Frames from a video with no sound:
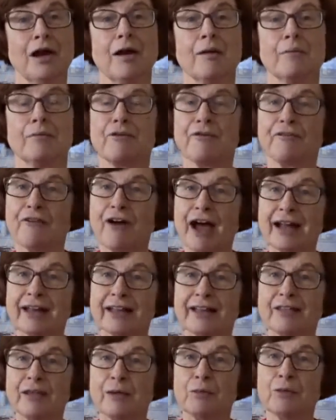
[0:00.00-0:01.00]

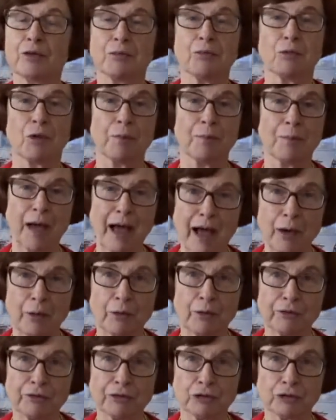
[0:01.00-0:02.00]
providing them with more
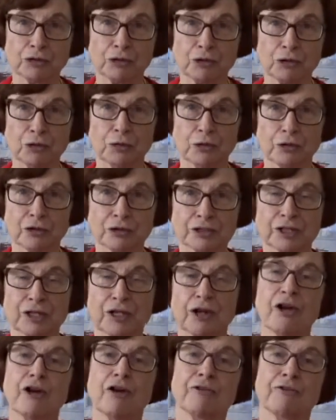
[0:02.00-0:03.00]
powerful tools
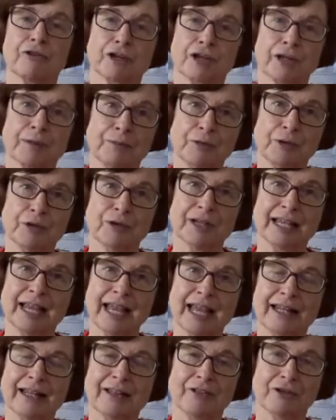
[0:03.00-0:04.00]
for
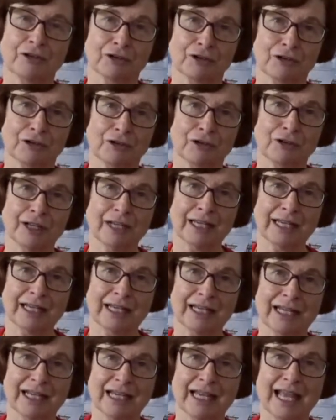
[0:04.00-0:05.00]
communicating their learning
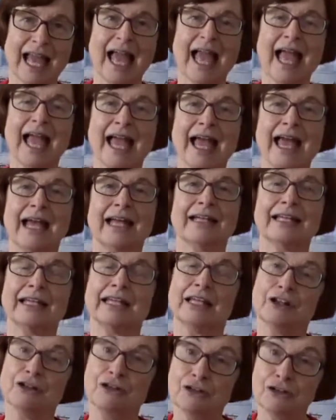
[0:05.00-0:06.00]
and
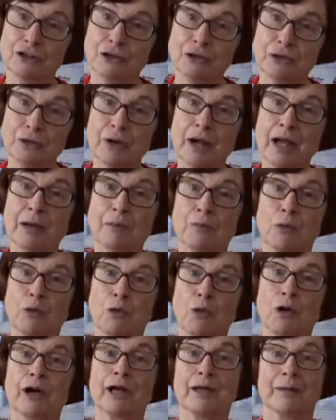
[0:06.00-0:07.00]
in new and
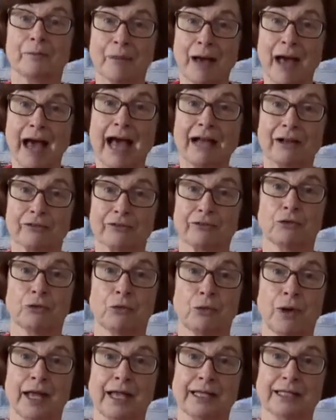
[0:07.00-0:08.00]
more impactful
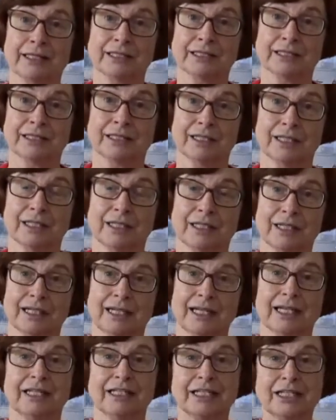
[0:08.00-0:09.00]
ways.
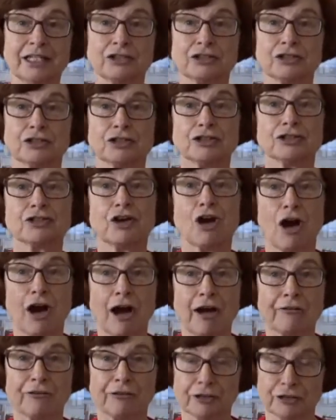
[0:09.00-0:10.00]
Teachers
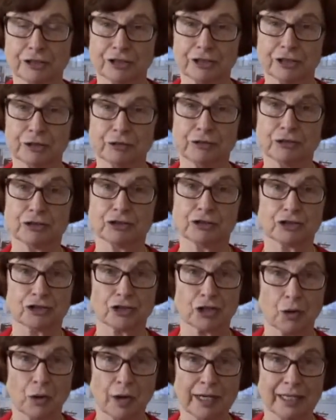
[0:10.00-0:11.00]
offered students
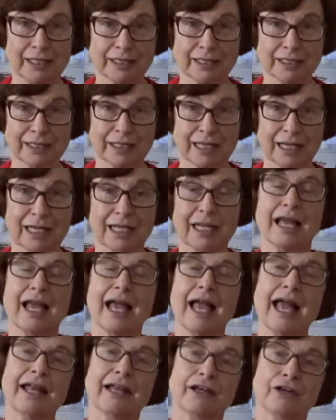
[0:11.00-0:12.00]
choice
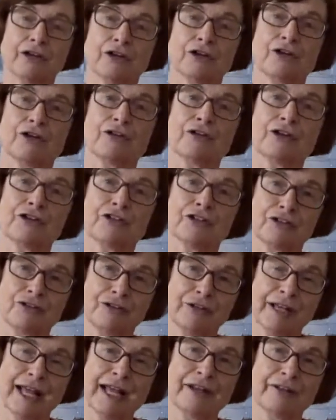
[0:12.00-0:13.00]
and encouraged
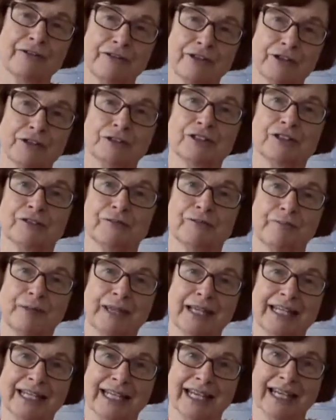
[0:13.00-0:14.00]
creative use of
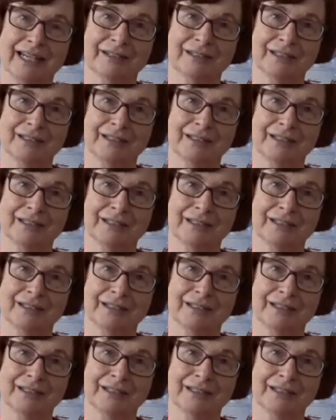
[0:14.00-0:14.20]
media.